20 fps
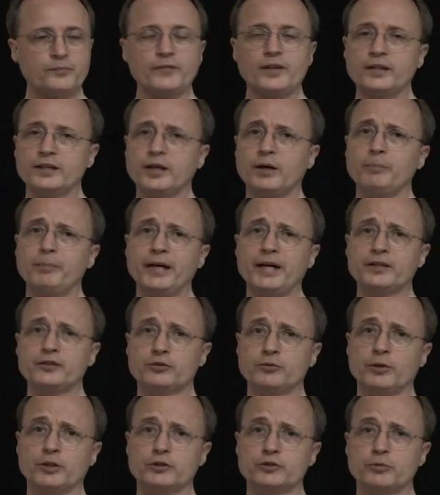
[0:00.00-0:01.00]
Now back
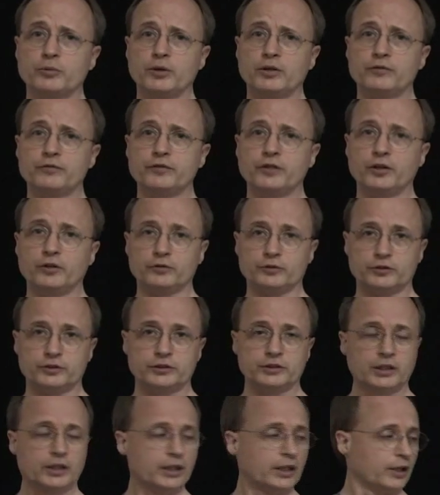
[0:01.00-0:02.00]
to our 12 notes.
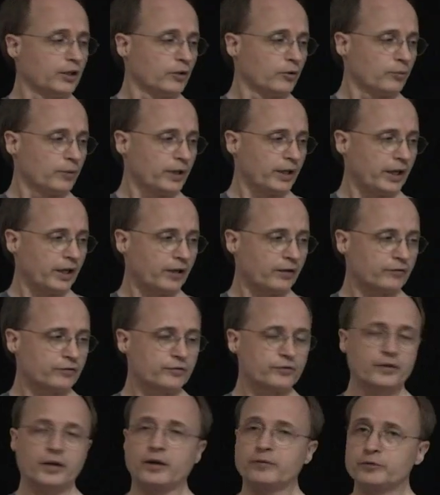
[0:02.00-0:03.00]
We have,
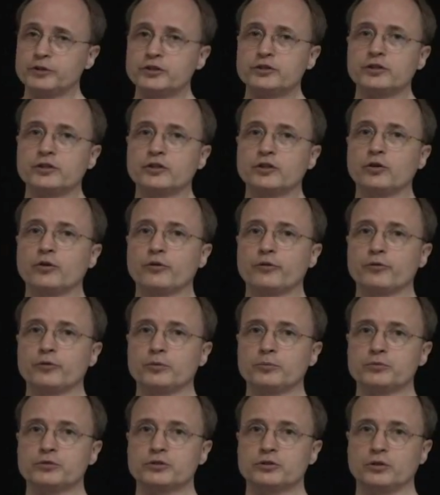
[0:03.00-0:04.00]
I'm just going to go through
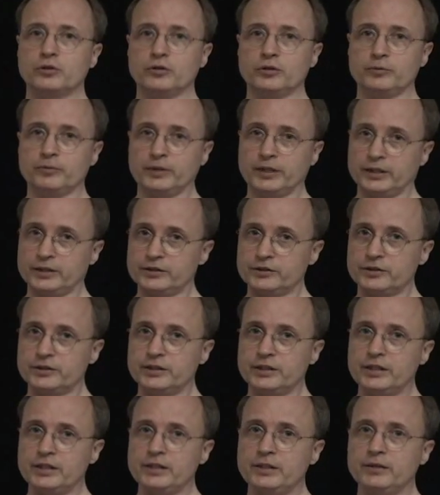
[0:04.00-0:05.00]
them slowly. We got C,
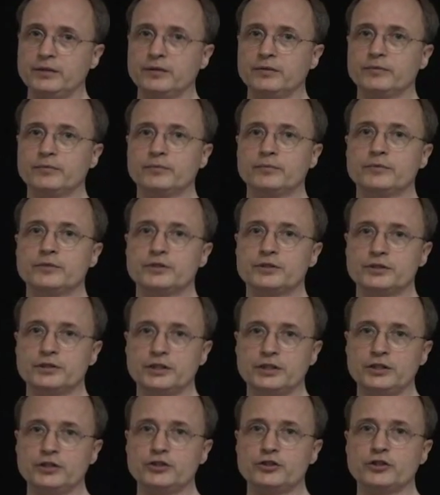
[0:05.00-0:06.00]
C
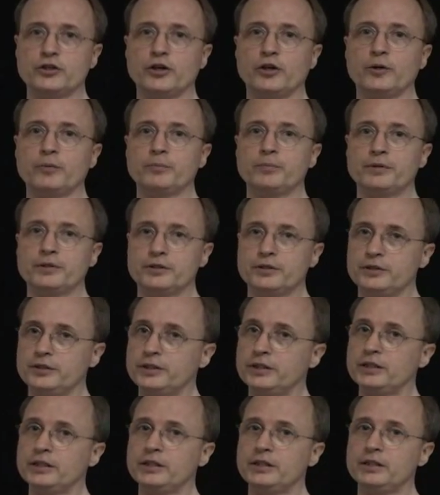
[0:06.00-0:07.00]
sharp,
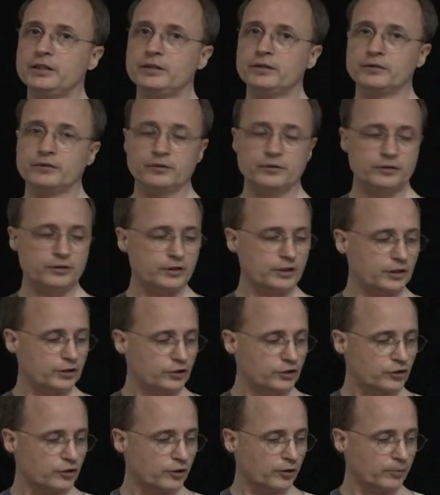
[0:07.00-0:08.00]
D, D
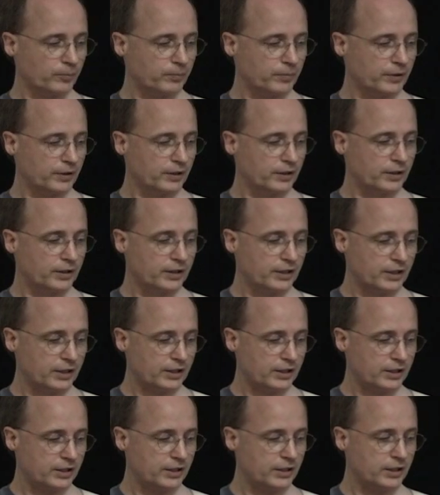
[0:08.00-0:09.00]
sharp,
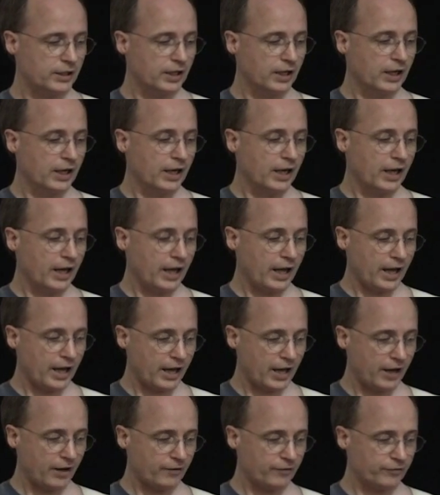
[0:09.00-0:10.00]
E,
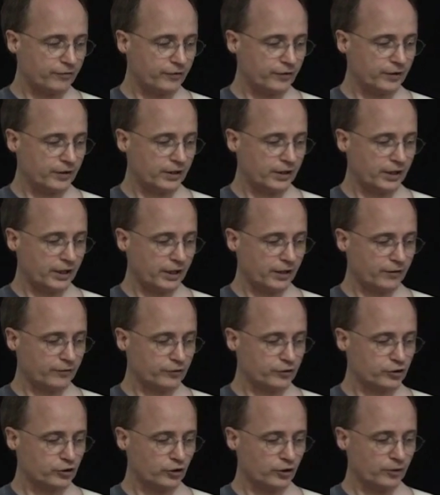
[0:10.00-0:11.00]
F, F
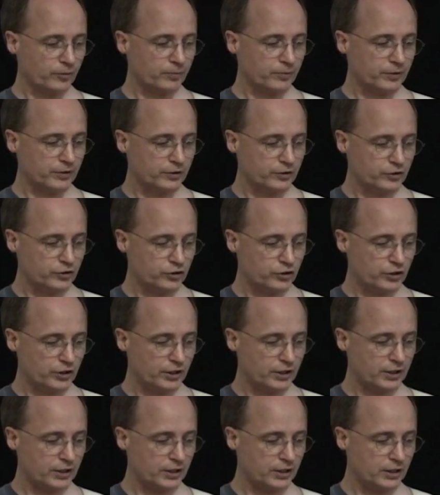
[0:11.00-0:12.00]
sharp,
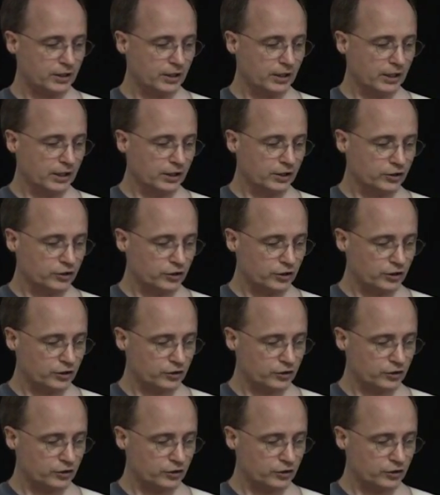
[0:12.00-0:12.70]
G, G